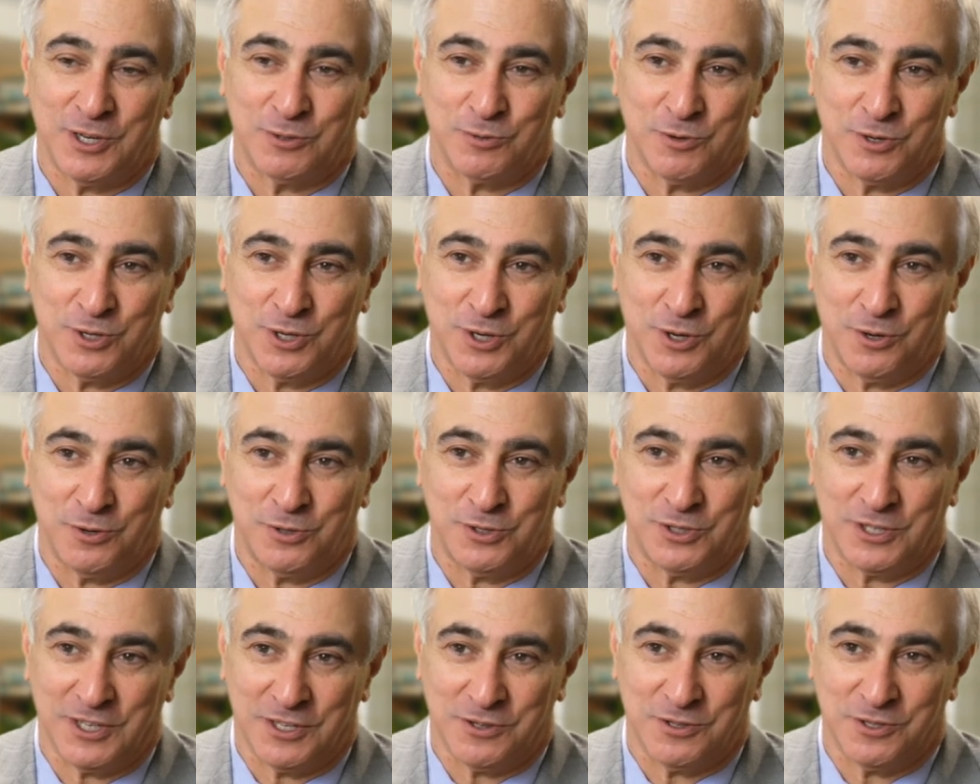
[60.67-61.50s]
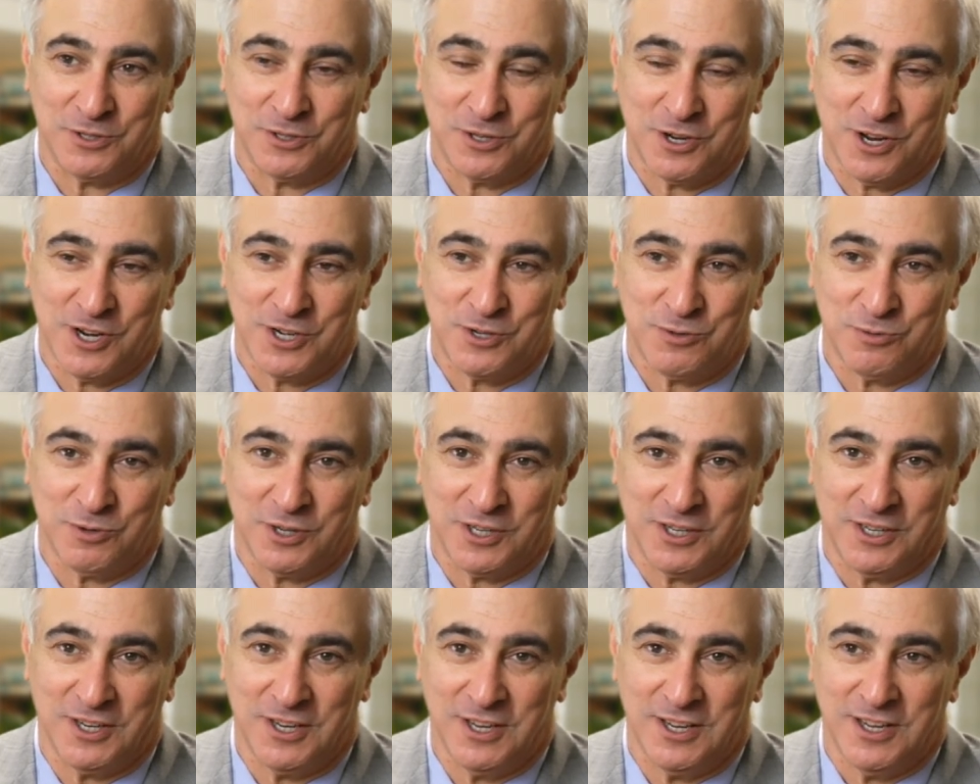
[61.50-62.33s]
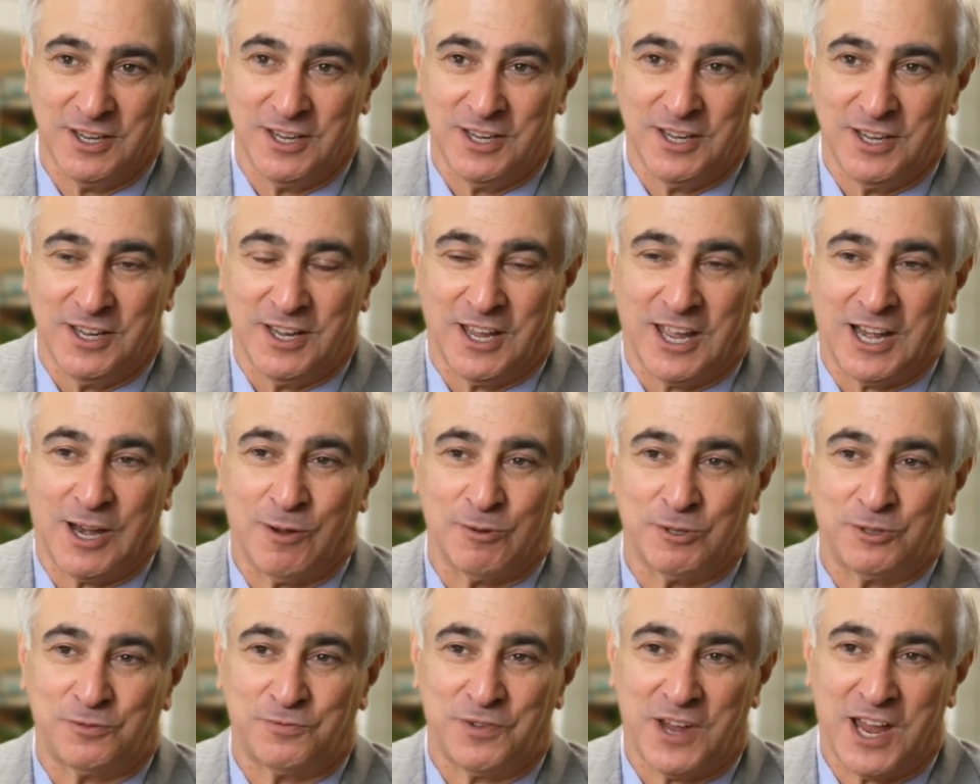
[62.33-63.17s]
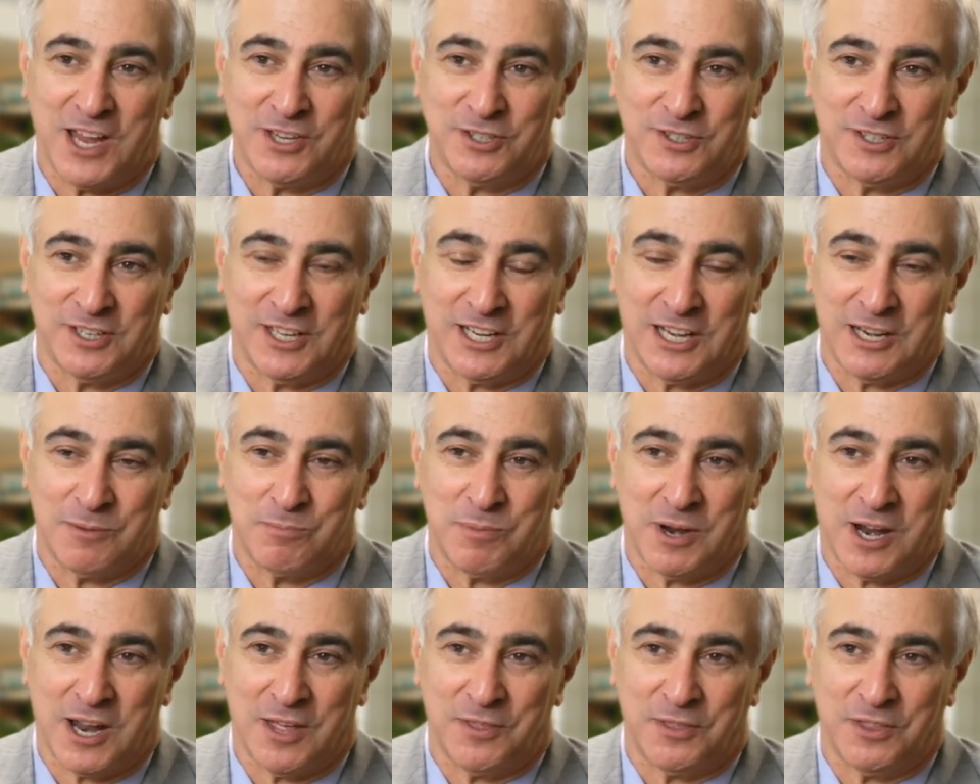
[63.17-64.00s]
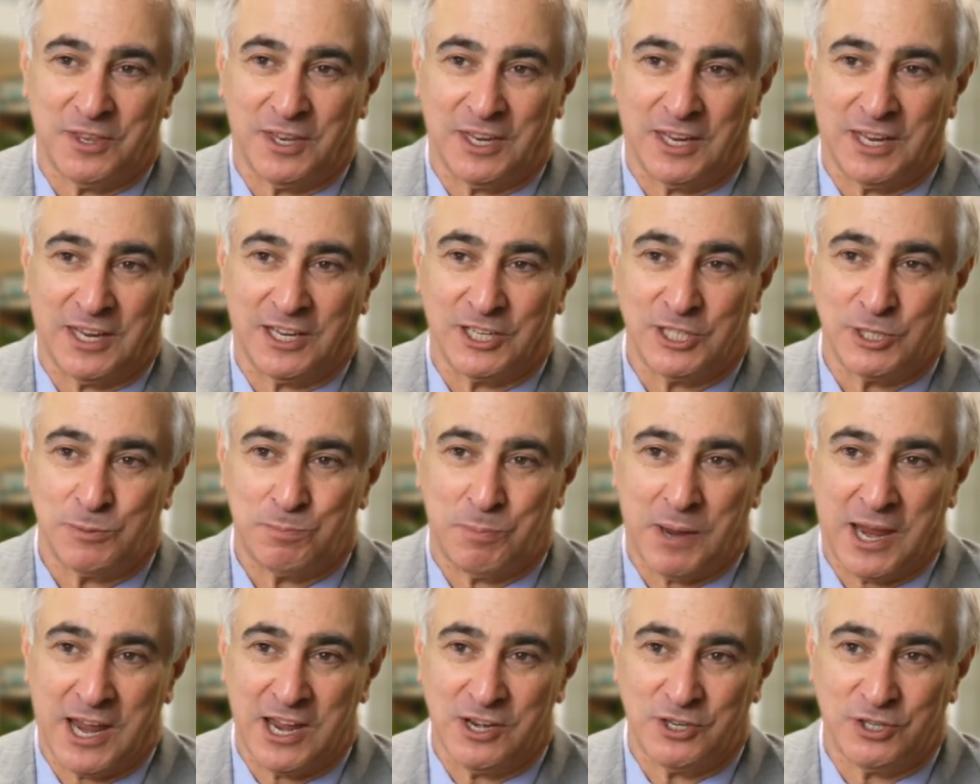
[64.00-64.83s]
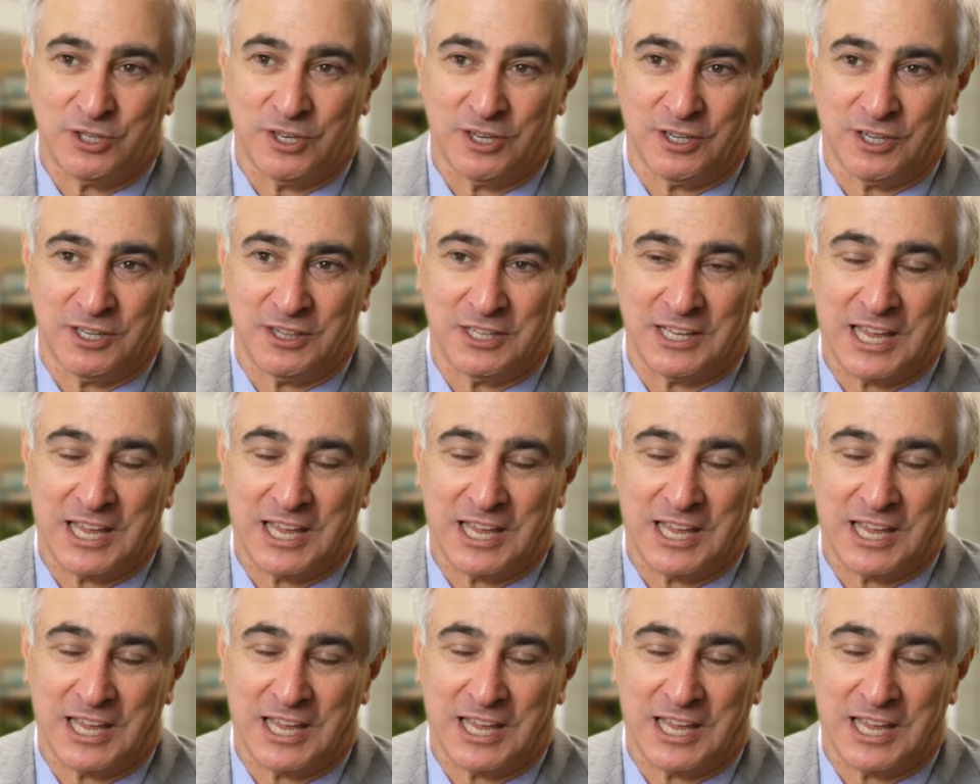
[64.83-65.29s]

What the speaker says: introduced in this country. And I was fascinated by the expansion and the